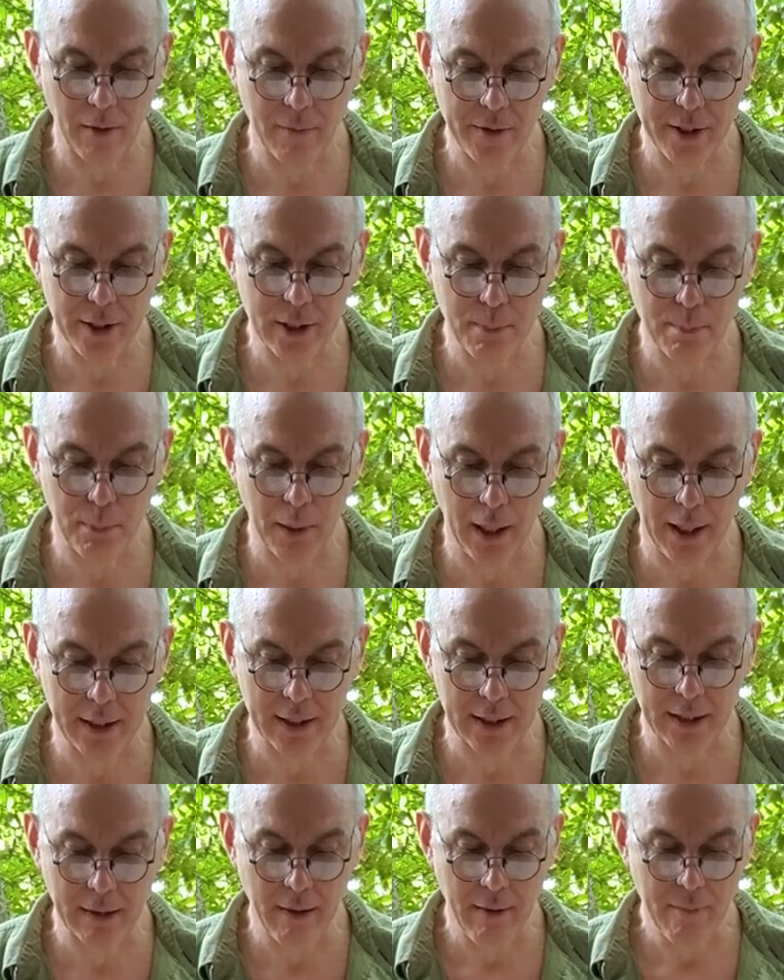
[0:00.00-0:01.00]
on this
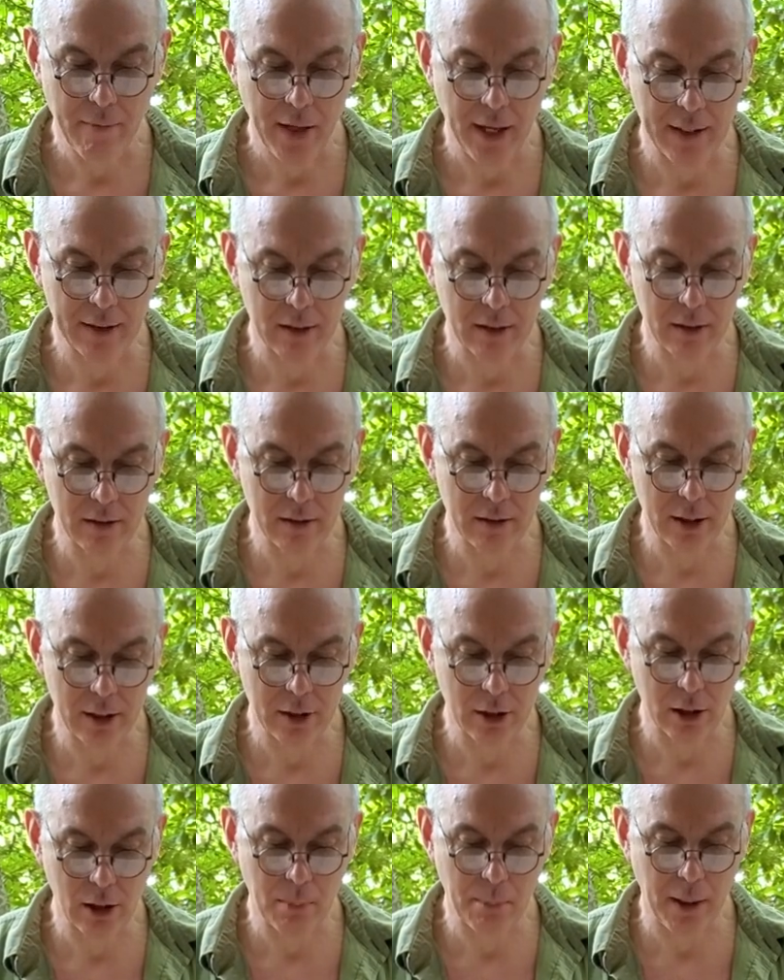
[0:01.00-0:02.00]
body and
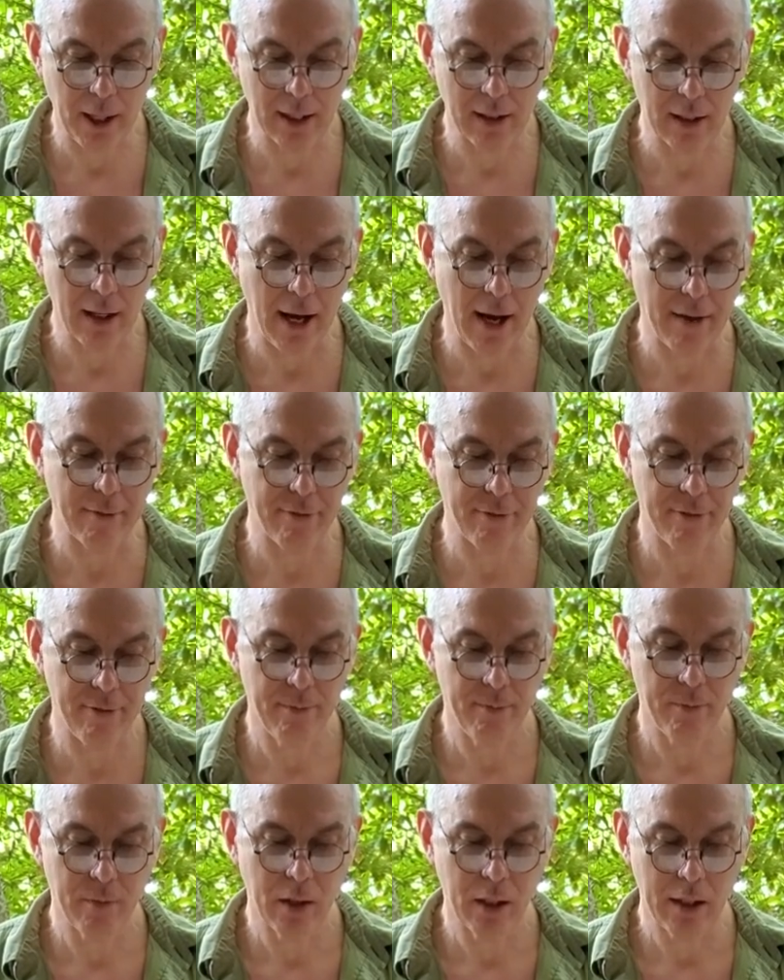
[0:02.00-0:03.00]
conditioned by life.
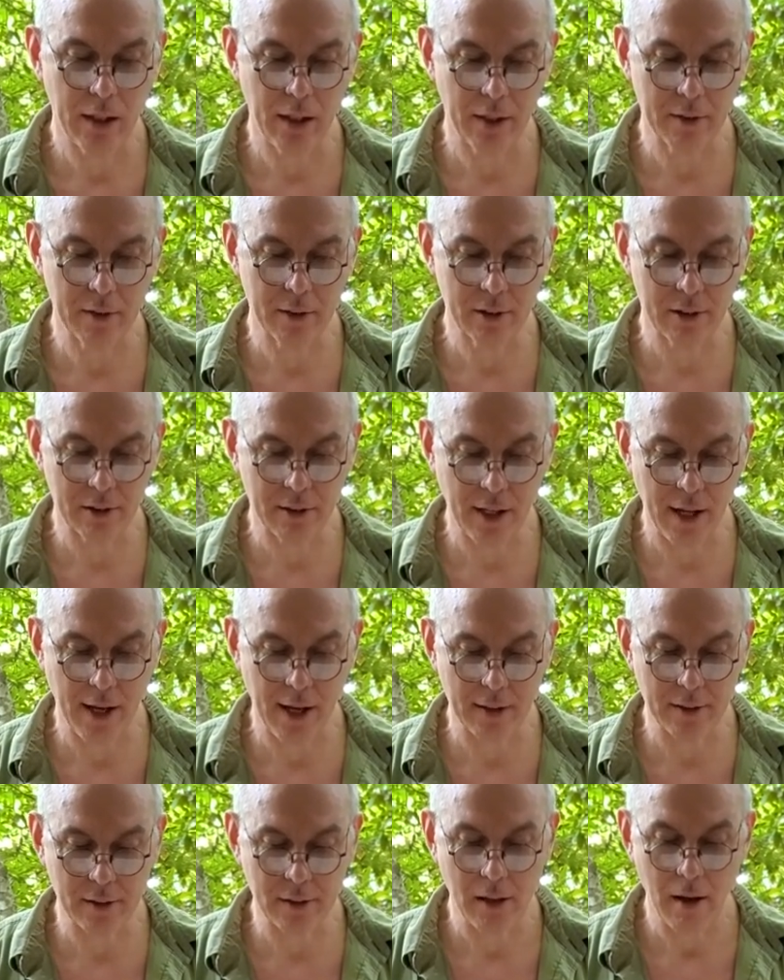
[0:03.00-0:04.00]
He
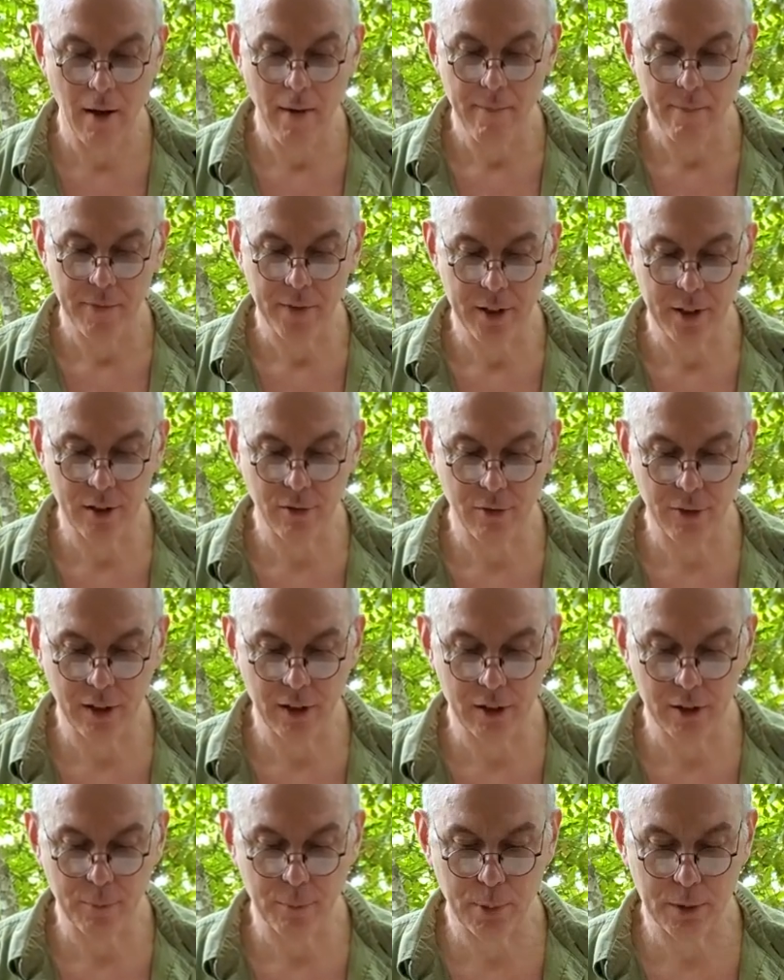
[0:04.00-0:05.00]
understands this
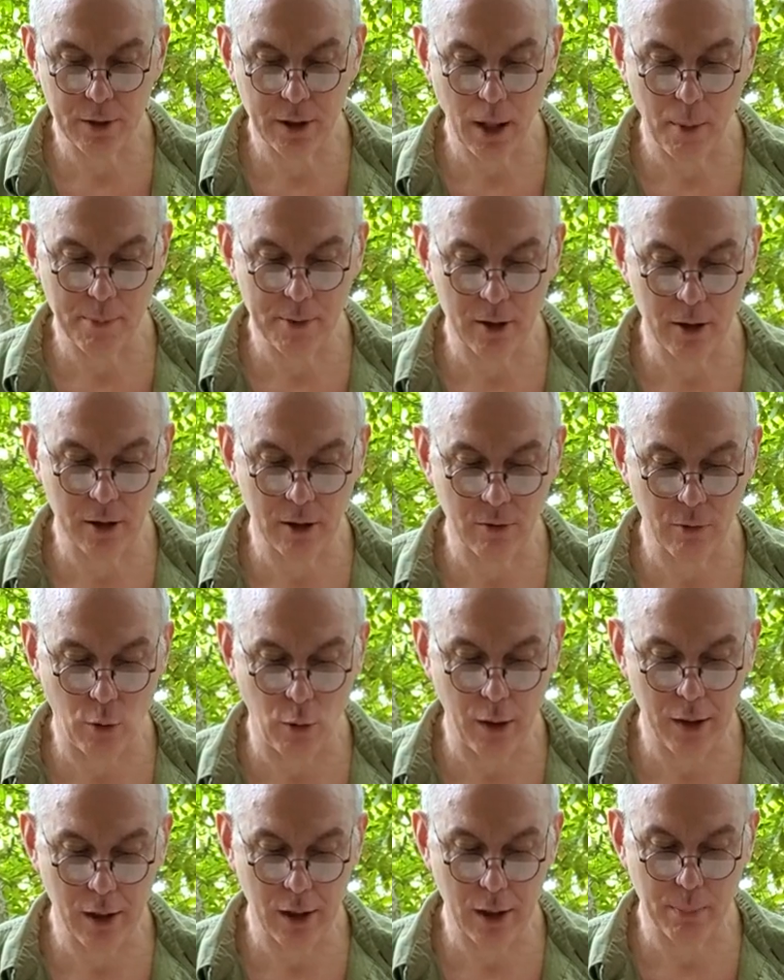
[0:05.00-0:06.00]
field of perception is
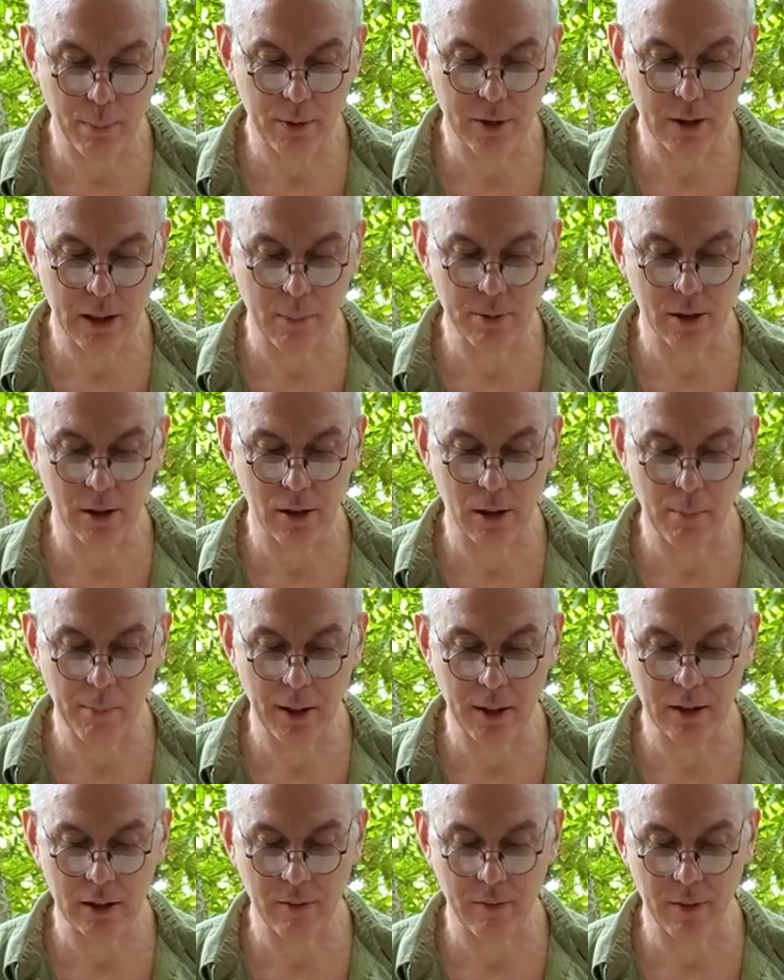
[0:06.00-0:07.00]
void of the perception of the
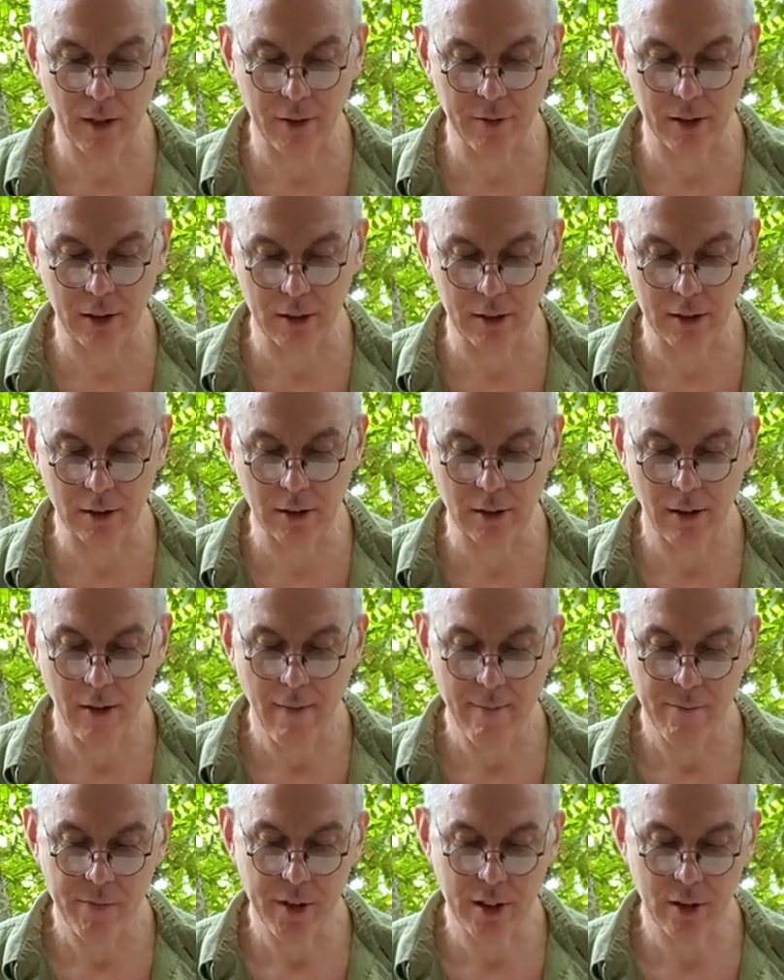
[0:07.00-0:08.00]
base of nothingness.
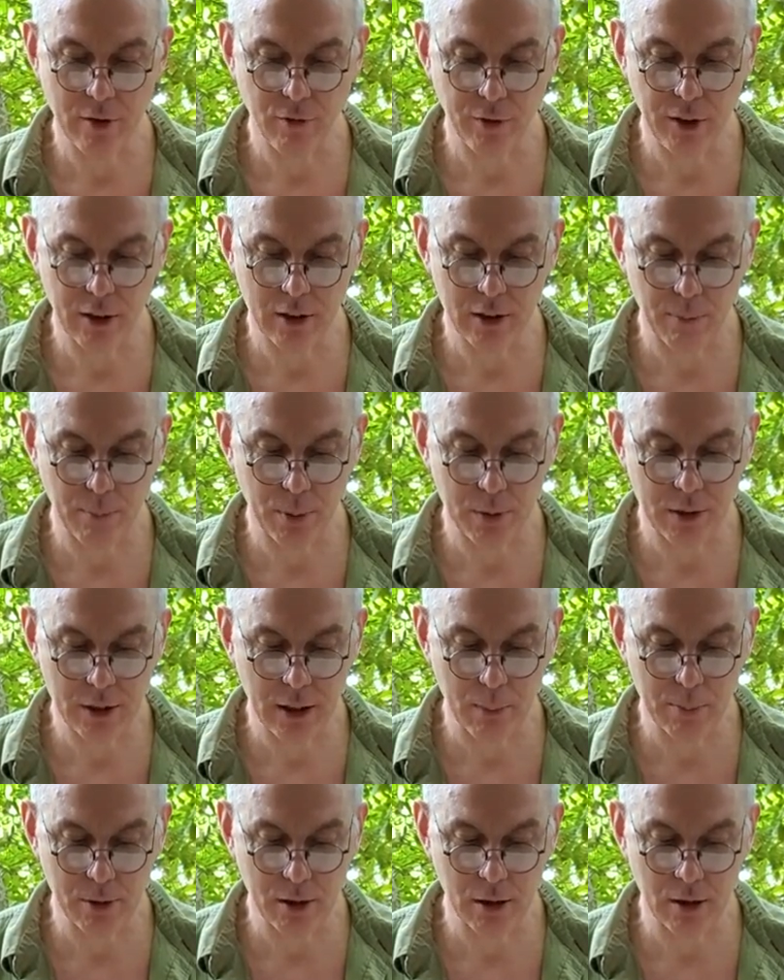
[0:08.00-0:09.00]
This field of
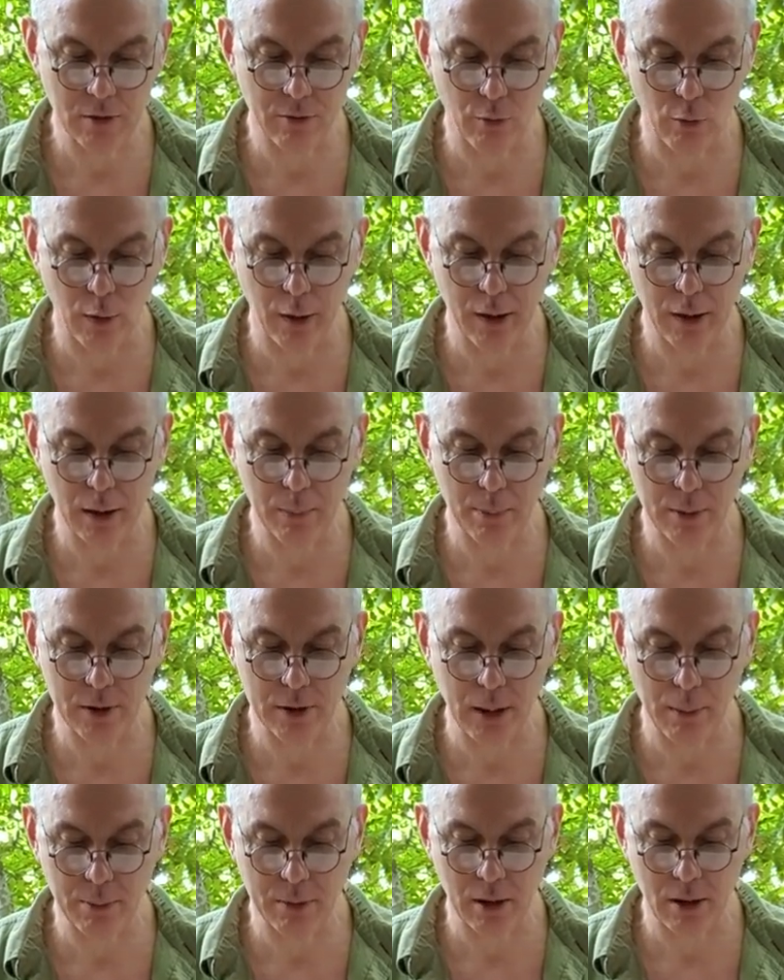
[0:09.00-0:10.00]
perception is void of the
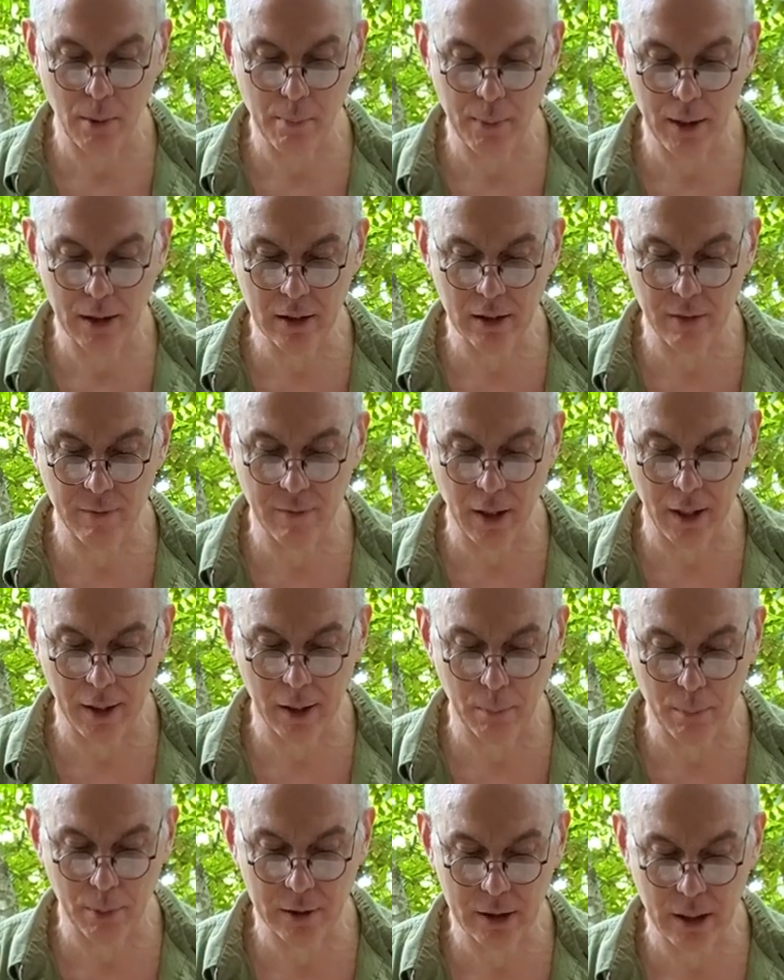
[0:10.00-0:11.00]
perception of the base of
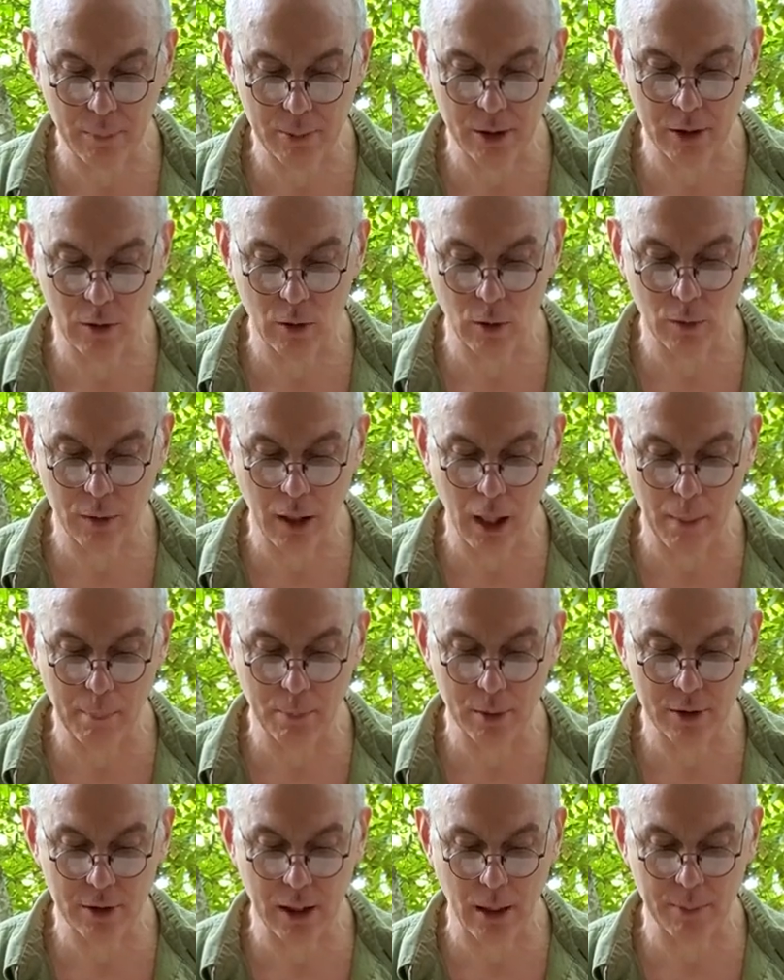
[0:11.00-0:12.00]
neither perception nor
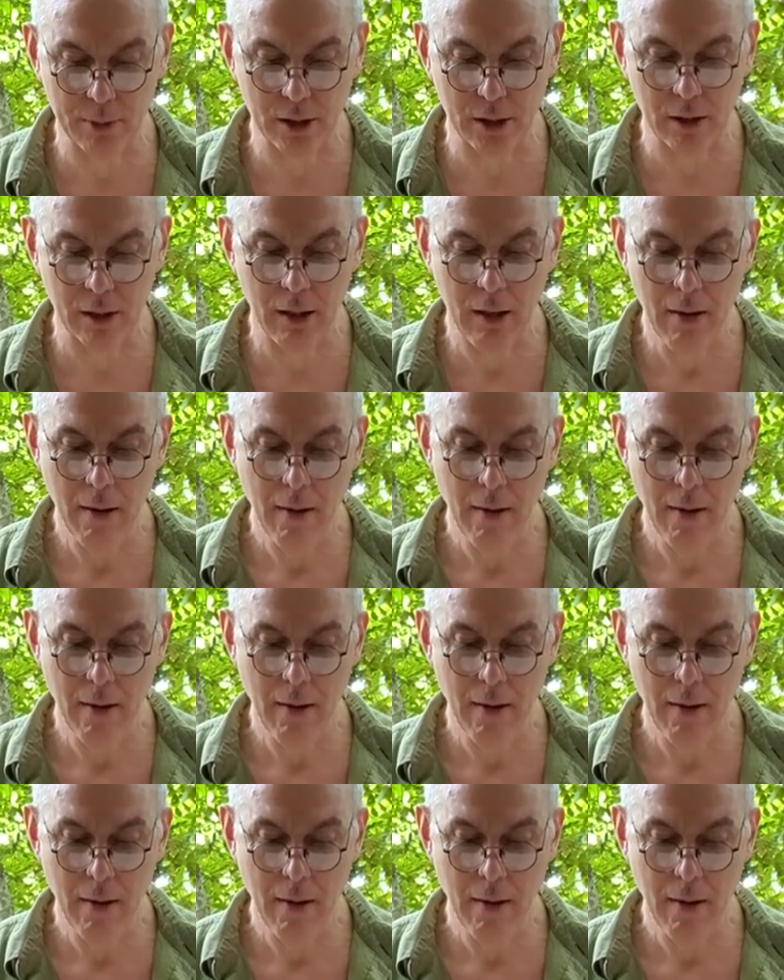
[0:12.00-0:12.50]
non-perception.